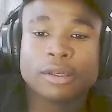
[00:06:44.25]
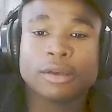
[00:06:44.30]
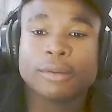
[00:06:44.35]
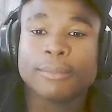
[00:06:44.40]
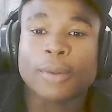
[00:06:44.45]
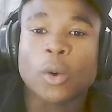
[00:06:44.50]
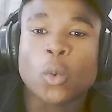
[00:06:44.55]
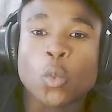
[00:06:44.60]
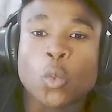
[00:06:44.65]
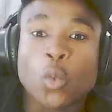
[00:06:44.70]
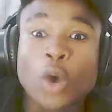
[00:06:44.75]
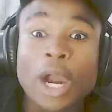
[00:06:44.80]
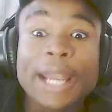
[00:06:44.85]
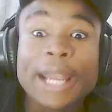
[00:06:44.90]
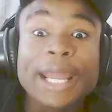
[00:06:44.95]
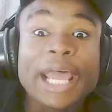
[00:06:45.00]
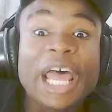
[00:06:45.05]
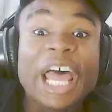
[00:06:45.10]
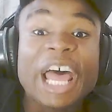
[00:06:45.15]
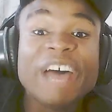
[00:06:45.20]
but
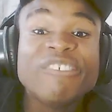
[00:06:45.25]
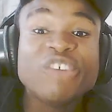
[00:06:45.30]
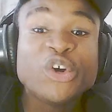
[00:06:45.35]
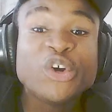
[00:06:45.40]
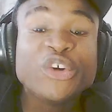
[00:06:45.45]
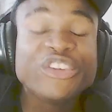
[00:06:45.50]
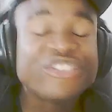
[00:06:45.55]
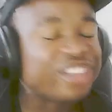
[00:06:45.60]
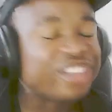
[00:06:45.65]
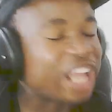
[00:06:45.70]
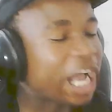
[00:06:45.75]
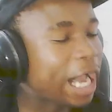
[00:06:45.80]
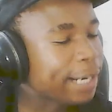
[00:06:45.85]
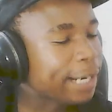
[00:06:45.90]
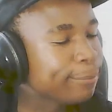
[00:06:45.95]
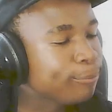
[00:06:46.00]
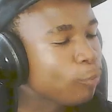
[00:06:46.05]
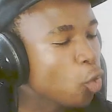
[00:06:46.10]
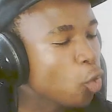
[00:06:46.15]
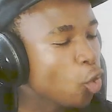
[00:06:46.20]
whatever, it's not
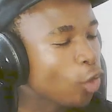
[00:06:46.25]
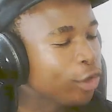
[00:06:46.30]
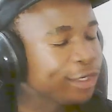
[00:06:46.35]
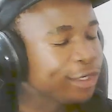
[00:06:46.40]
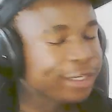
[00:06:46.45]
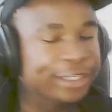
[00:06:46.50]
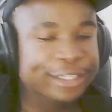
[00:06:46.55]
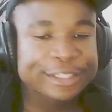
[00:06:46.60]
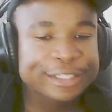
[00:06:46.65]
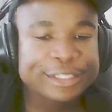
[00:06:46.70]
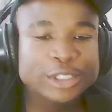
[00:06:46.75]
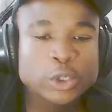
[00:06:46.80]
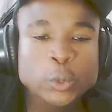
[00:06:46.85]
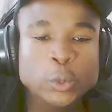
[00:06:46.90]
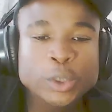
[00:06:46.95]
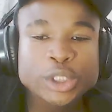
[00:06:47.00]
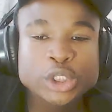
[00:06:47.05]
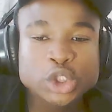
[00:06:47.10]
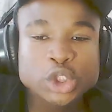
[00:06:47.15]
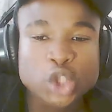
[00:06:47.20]
important to
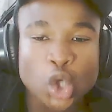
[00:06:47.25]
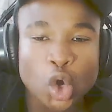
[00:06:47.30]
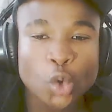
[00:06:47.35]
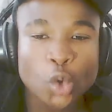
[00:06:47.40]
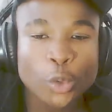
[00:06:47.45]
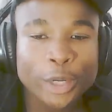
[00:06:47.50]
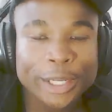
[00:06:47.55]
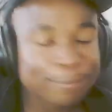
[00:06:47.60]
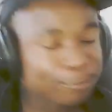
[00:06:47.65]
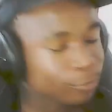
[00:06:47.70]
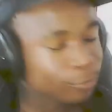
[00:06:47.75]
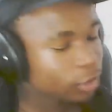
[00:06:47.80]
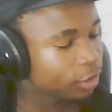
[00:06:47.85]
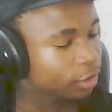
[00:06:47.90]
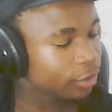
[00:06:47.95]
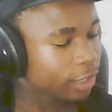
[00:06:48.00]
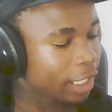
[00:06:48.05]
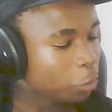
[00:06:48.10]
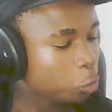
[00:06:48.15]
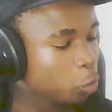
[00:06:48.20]
the story.
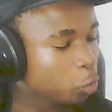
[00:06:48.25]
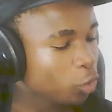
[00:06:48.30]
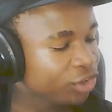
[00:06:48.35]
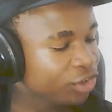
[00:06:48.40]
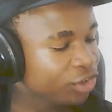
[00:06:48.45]
Edward